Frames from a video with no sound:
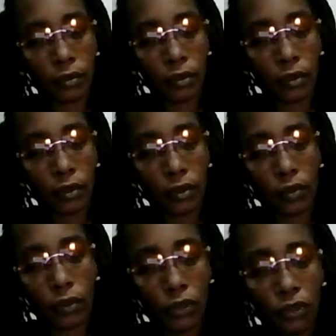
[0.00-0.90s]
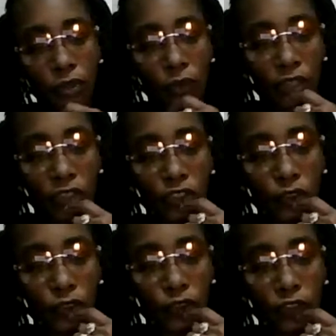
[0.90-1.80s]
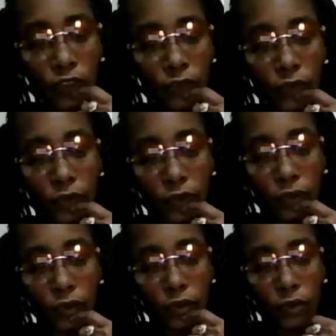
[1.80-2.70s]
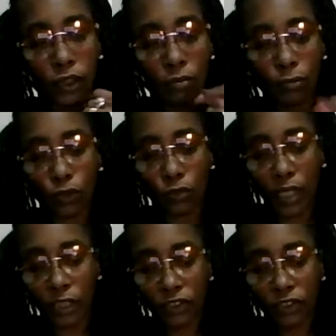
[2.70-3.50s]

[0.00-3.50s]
on your grandchildren, did moon magic.